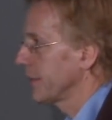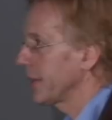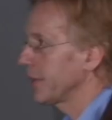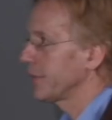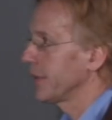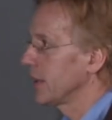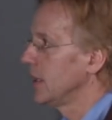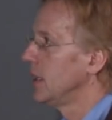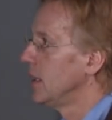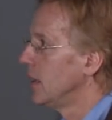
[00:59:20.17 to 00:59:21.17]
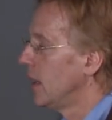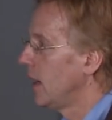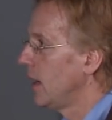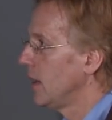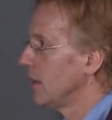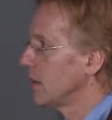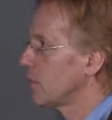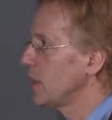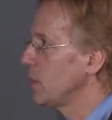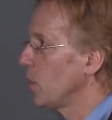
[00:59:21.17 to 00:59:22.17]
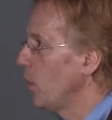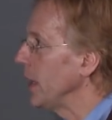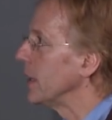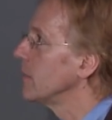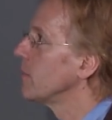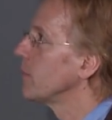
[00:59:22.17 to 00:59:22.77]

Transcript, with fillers: a kind of a, uh, agreeable way.